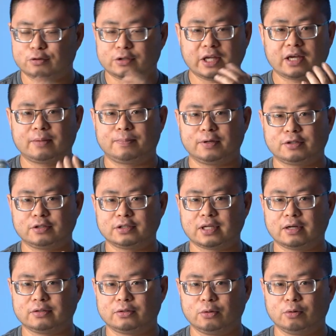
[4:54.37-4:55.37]
taking pictures
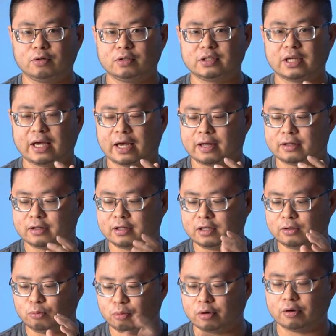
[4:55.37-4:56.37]
outdoors and
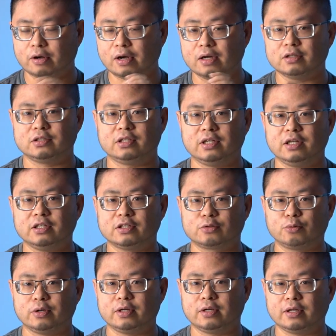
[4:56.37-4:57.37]
the rear LCD
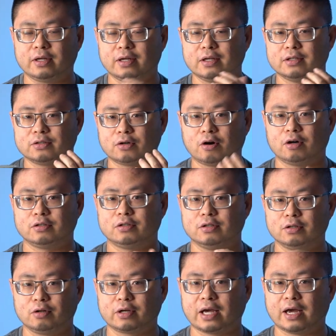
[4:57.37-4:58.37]
screen is hard
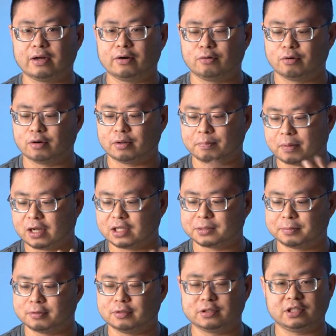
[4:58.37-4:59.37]
to look at or
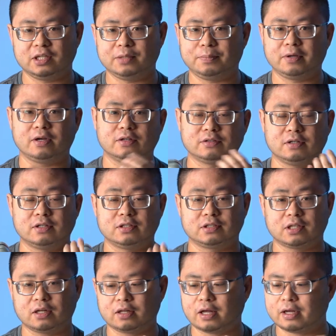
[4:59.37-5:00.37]
impossible to see because of the
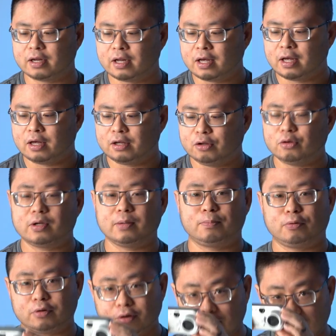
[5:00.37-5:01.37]
sunlight, you can put your